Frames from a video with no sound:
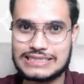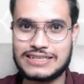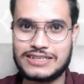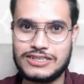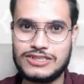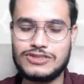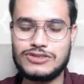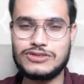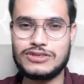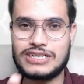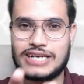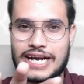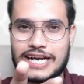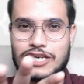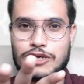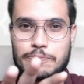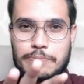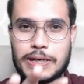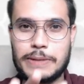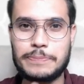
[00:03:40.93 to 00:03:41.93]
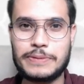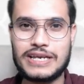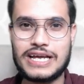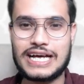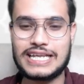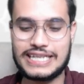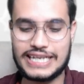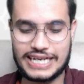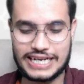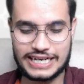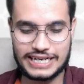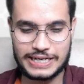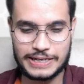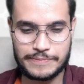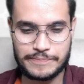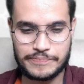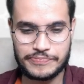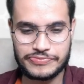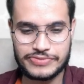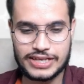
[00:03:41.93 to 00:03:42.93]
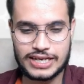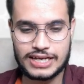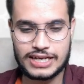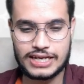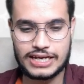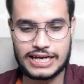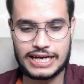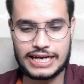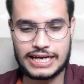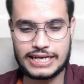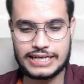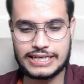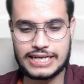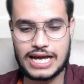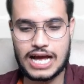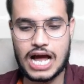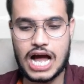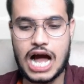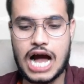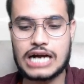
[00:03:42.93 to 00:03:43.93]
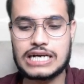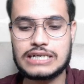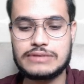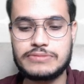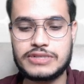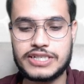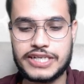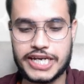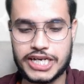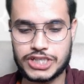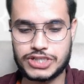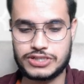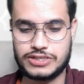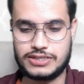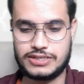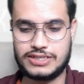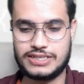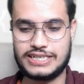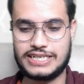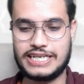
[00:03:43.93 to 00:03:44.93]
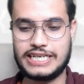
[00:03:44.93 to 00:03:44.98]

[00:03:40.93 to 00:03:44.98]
you know, kind of people are there. And accommodation,